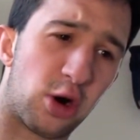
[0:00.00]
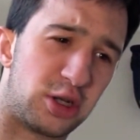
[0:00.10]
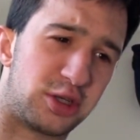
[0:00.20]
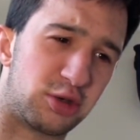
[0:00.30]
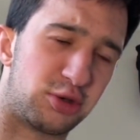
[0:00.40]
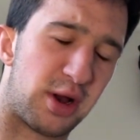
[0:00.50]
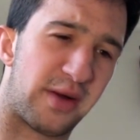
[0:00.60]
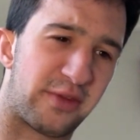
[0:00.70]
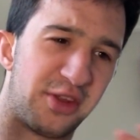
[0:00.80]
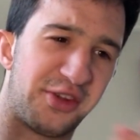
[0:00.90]
NHL
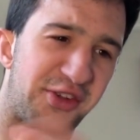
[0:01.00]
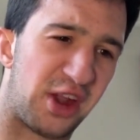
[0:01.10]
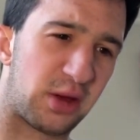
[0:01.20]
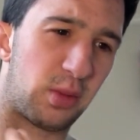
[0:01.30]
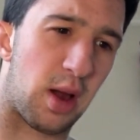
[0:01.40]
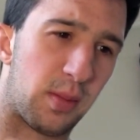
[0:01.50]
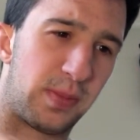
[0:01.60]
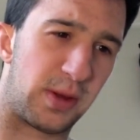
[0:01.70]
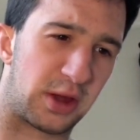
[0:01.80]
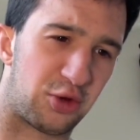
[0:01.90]
draft, and second round
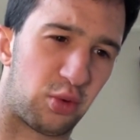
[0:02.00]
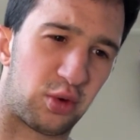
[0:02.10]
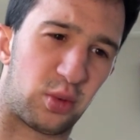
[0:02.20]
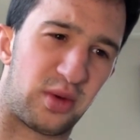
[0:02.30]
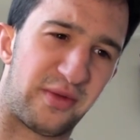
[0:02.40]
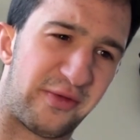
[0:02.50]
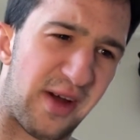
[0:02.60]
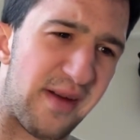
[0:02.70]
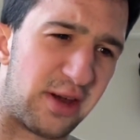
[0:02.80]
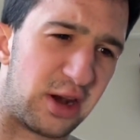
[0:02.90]
pick in
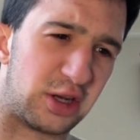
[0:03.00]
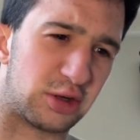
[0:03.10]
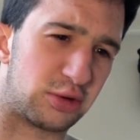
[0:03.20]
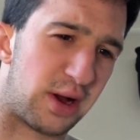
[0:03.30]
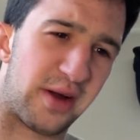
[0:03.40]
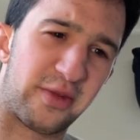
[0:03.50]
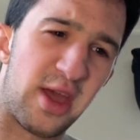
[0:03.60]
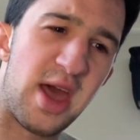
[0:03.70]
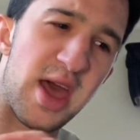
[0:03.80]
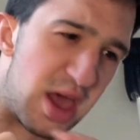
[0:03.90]
2025 NHL draft,
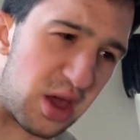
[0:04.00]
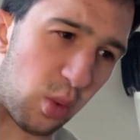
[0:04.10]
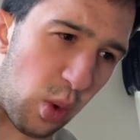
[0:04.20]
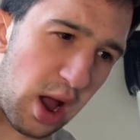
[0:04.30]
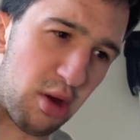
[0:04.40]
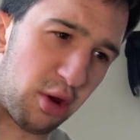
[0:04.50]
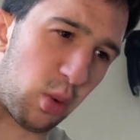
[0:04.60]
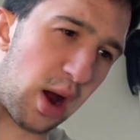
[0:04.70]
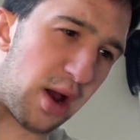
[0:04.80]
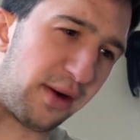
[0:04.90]
and Wild
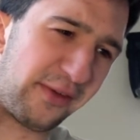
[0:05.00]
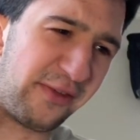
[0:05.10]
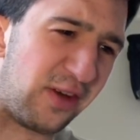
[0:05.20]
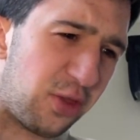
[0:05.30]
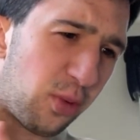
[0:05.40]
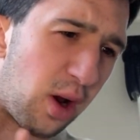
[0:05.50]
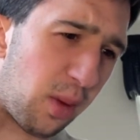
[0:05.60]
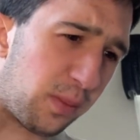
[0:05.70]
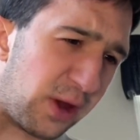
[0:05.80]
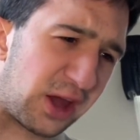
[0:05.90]
acquire fifth
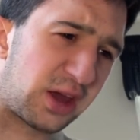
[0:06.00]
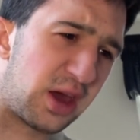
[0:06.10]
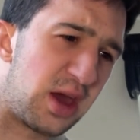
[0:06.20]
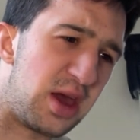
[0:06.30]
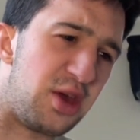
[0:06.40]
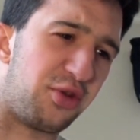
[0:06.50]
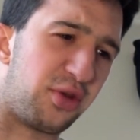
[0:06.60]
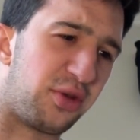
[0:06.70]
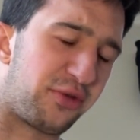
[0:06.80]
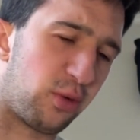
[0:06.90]
round pick
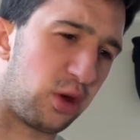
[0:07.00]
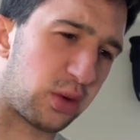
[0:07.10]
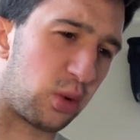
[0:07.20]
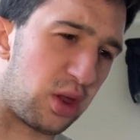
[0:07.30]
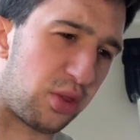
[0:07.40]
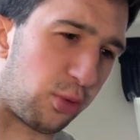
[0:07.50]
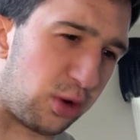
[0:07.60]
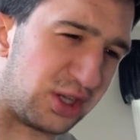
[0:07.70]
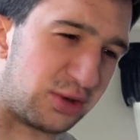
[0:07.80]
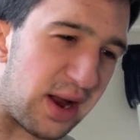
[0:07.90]
in
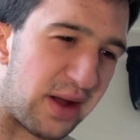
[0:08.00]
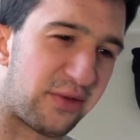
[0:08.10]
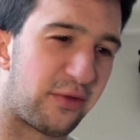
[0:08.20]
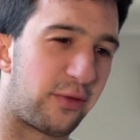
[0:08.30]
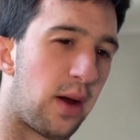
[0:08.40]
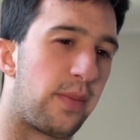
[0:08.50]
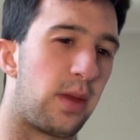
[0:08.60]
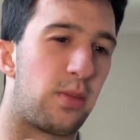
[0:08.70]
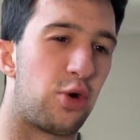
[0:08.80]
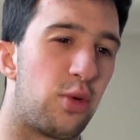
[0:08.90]
2023 draft from the
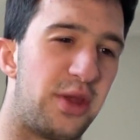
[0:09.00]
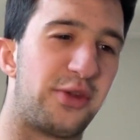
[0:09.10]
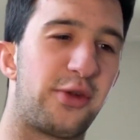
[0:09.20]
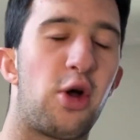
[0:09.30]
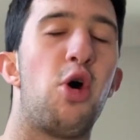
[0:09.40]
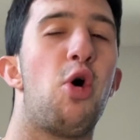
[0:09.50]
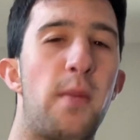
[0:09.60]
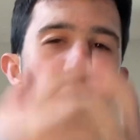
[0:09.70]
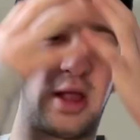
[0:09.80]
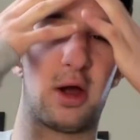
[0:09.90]
Bruins. Oh
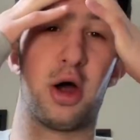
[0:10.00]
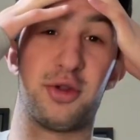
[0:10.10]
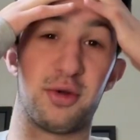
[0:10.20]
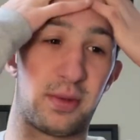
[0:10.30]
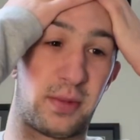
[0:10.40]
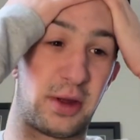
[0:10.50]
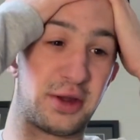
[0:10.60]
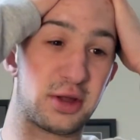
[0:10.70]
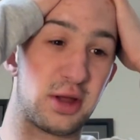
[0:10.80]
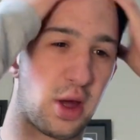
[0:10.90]
my god, so that's
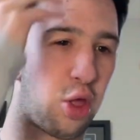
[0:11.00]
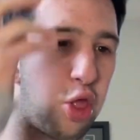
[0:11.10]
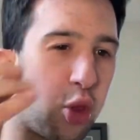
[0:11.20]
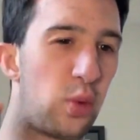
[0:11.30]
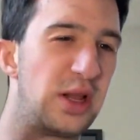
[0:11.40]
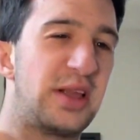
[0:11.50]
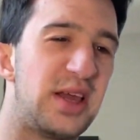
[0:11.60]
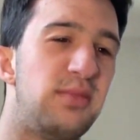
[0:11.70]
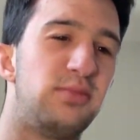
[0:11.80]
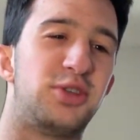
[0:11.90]
basically a
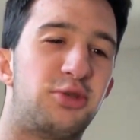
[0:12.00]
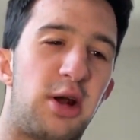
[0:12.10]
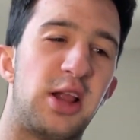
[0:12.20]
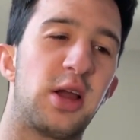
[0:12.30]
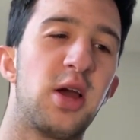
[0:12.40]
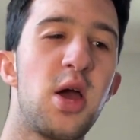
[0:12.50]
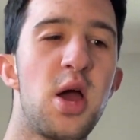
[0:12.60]
three-team trade.